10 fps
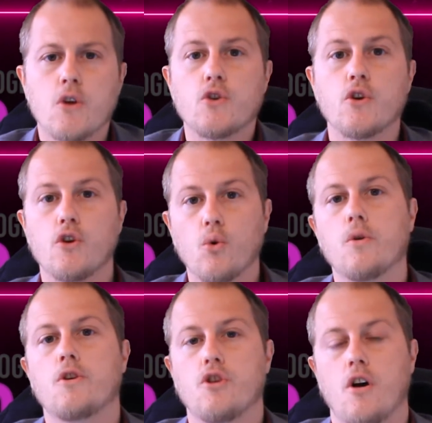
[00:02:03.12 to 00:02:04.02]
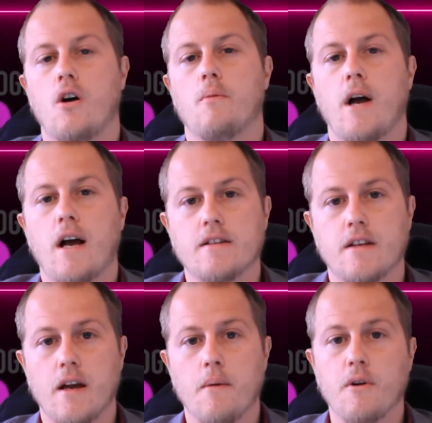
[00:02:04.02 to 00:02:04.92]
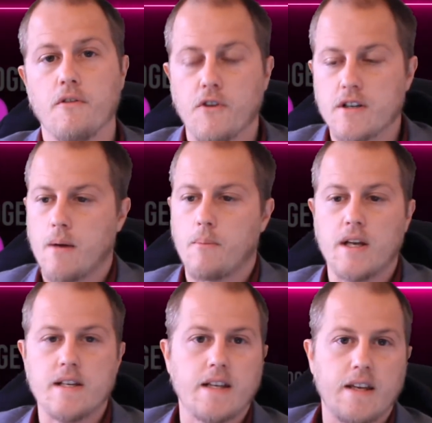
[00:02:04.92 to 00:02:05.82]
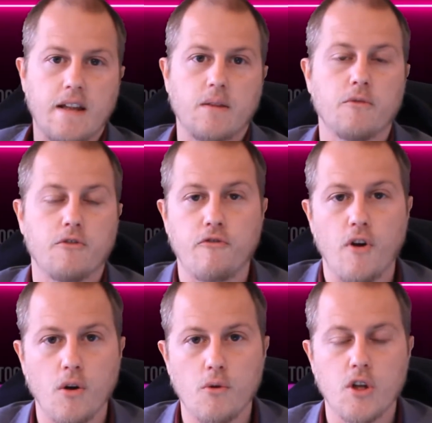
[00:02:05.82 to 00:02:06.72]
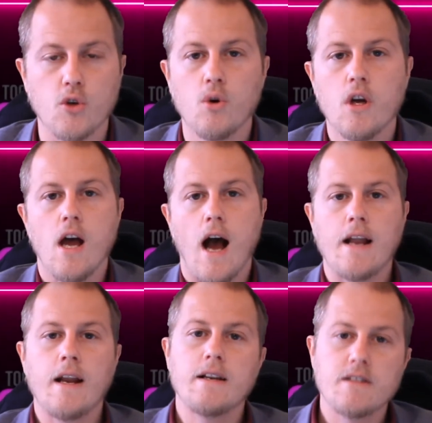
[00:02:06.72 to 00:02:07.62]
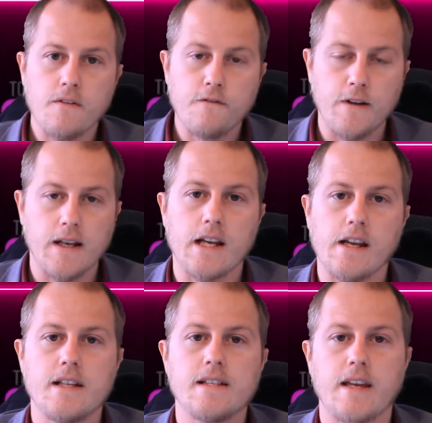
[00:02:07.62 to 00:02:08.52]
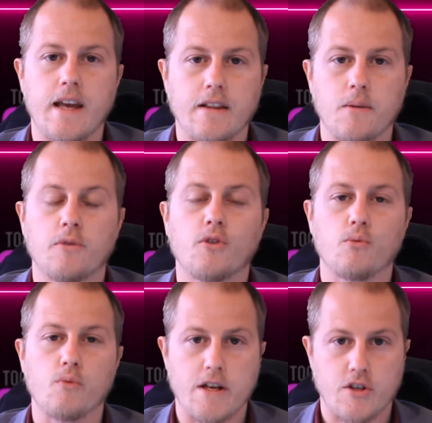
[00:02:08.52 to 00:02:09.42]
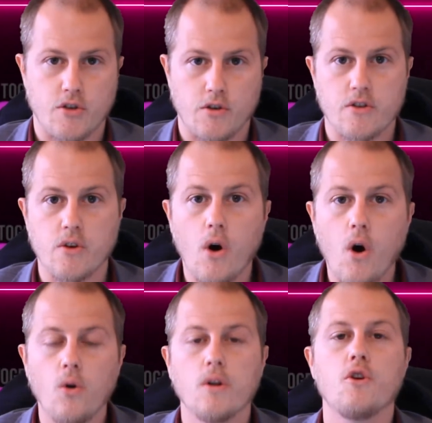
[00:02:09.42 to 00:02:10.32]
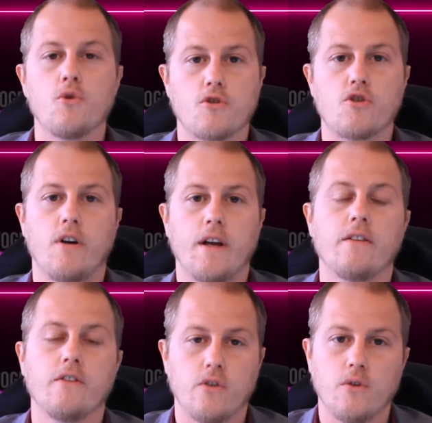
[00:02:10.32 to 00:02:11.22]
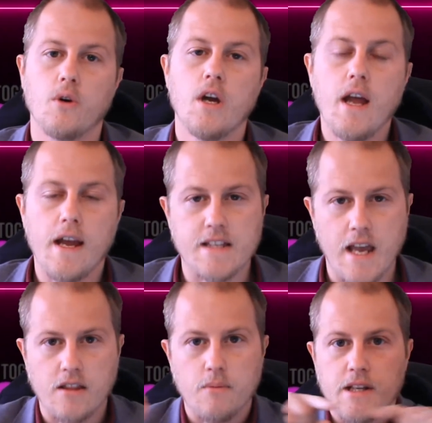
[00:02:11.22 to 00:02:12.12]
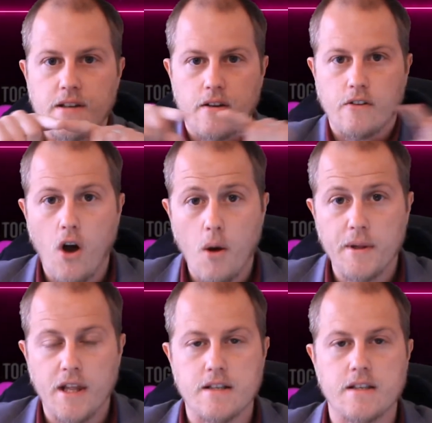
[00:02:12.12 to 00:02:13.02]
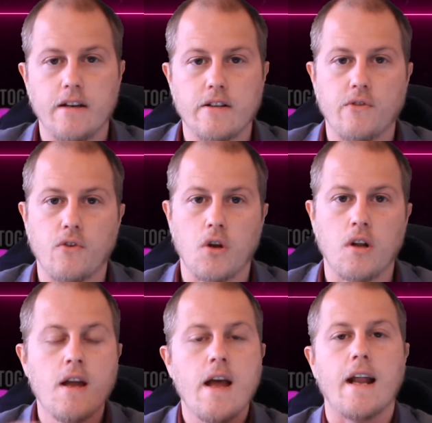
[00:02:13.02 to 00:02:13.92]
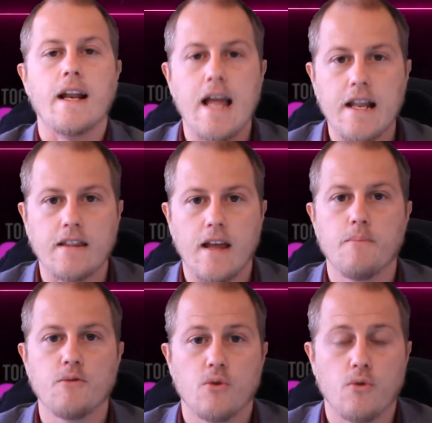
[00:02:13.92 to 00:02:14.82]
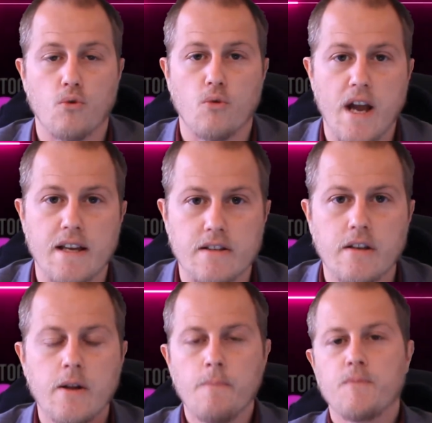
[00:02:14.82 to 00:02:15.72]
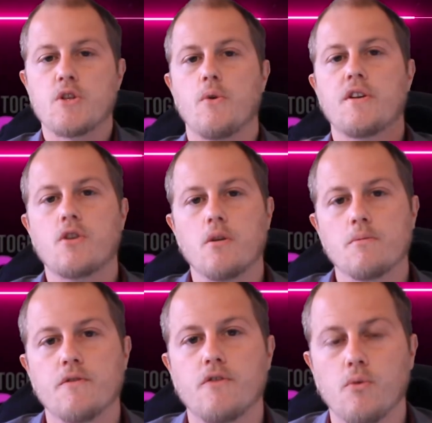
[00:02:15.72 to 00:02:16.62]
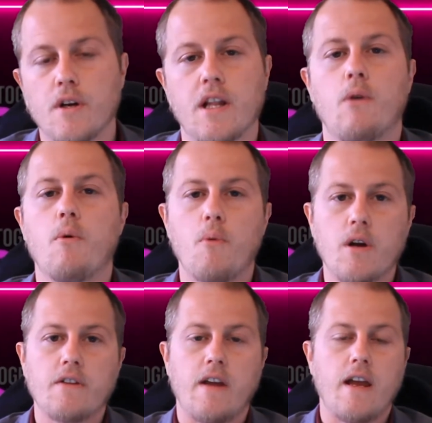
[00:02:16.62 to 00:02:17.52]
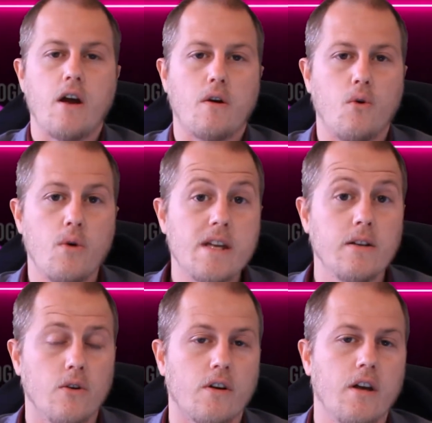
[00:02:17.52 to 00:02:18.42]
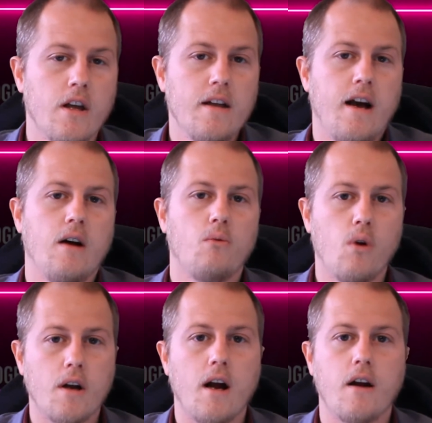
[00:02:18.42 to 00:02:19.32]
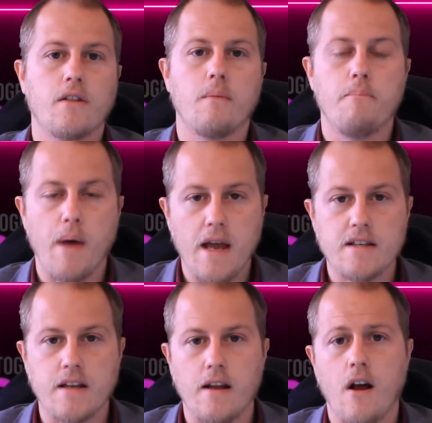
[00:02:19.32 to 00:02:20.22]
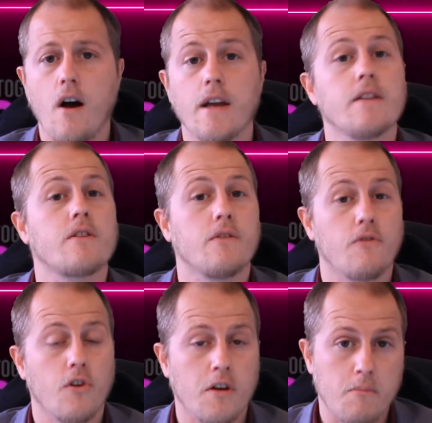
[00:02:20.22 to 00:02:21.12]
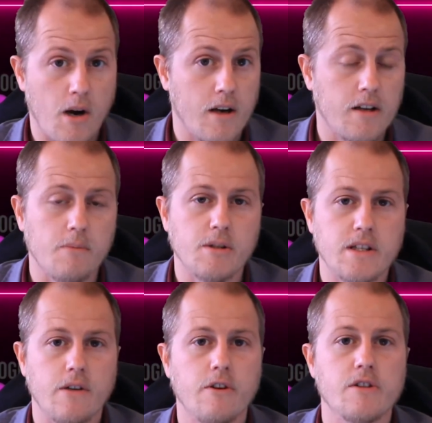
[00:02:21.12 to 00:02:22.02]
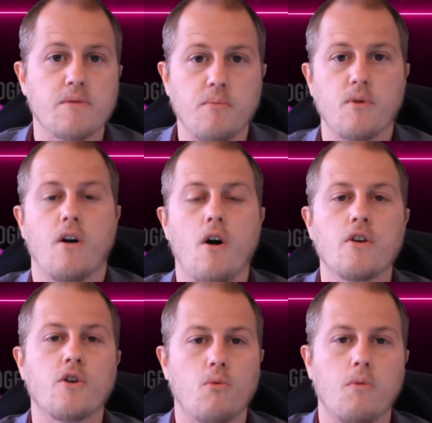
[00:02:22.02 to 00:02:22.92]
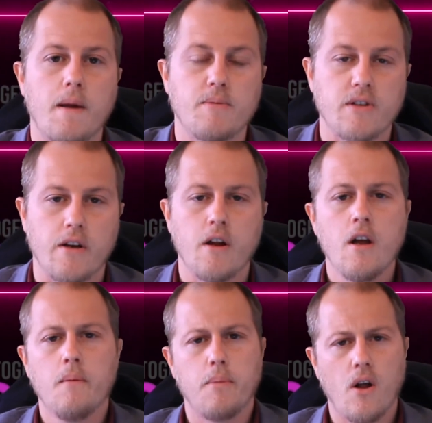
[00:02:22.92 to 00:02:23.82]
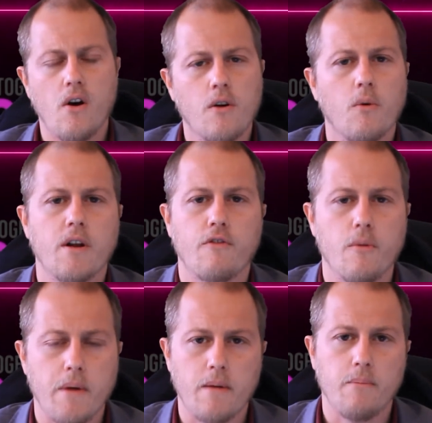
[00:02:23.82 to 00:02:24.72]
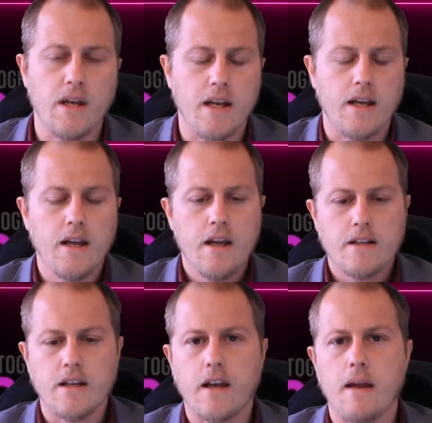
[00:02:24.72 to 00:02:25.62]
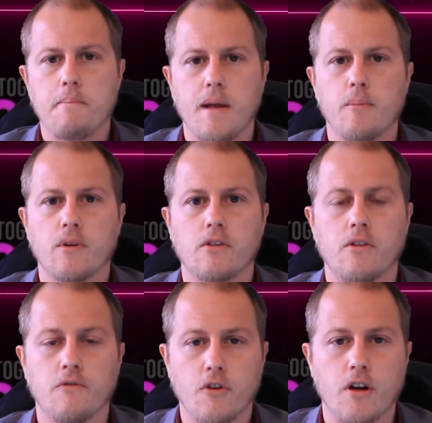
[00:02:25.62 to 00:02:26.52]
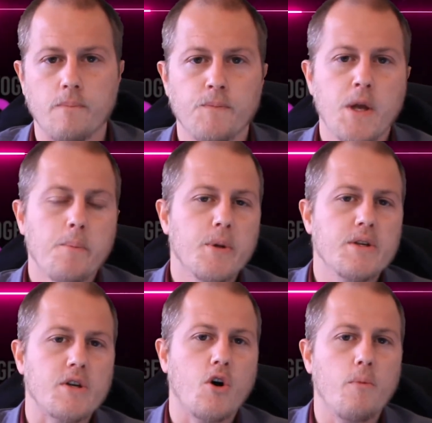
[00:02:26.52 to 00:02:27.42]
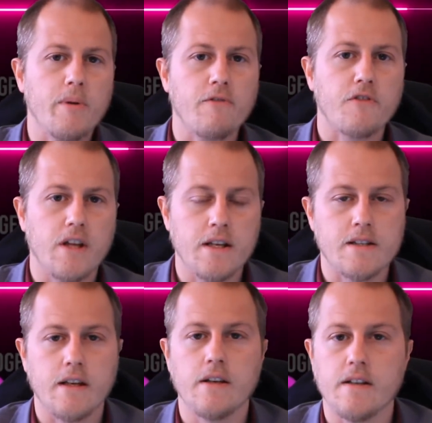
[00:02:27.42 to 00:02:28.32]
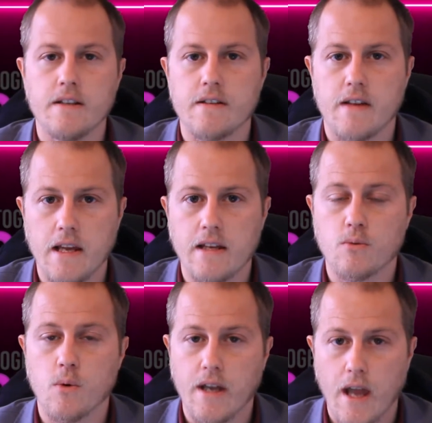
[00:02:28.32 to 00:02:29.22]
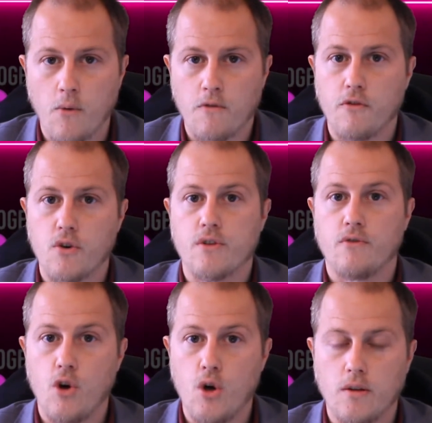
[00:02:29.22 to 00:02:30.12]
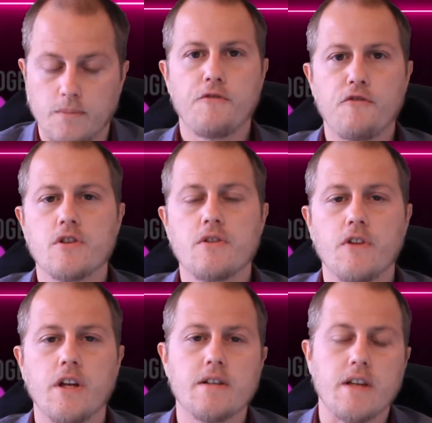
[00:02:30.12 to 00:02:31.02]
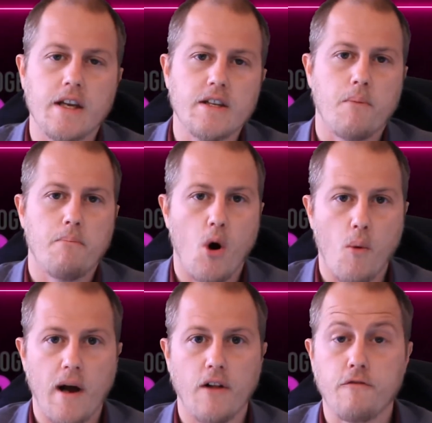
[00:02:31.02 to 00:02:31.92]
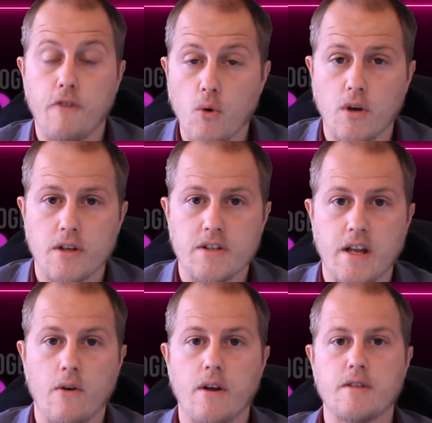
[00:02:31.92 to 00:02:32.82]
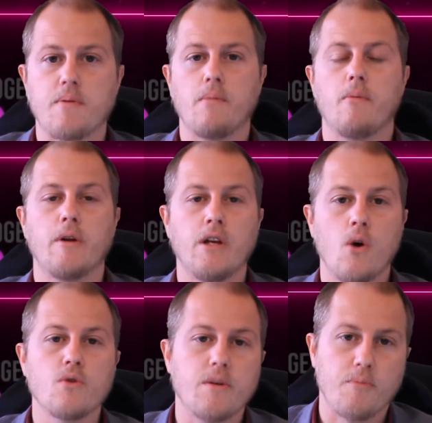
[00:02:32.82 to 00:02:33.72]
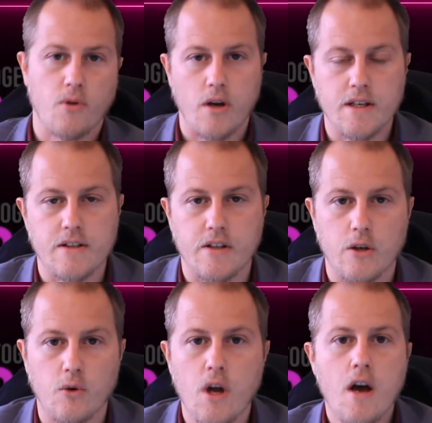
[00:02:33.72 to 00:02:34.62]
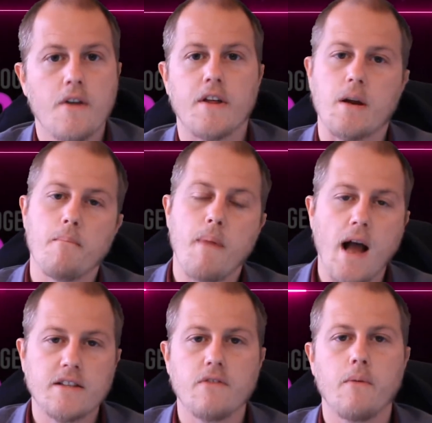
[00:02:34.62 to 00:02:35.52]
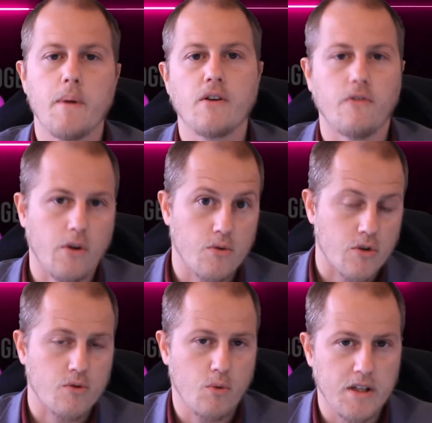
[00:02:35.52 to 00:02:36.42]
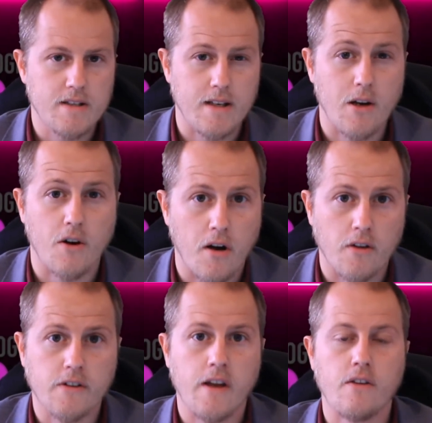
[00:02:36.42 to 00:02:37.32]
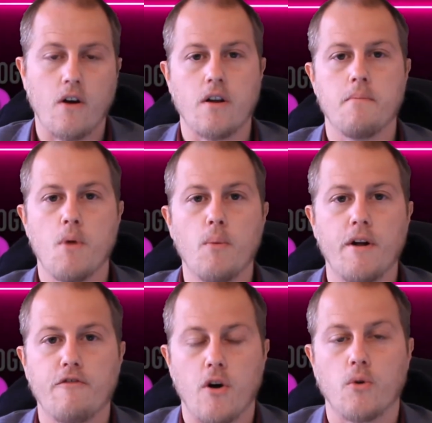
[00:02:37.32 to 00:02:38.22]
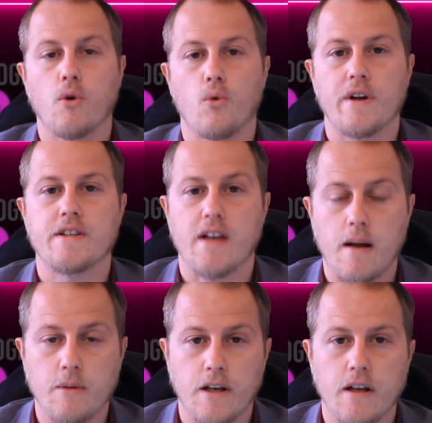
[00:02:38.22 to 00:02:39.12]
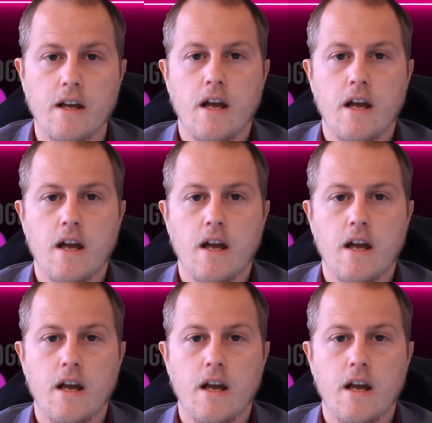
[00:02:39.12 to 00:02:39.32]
So your job as a cam girl, for example, is to get them to follow you, and as an affiliate, it's to get them to register. So all you are trying to do is get them into the top of that sales funnel and let them do the rest. So in terms of doing that, we want to take a quick look at what are the best and highest converting marketing materials to put on your website, blog, whatever it may be, to get people to convert. But there's a couple of things that you need to take into account first of all. The first of these is mobile focus. Now, it's probably no surprise to you that a massive amount of users will see your content on a mobile phone or a tablet.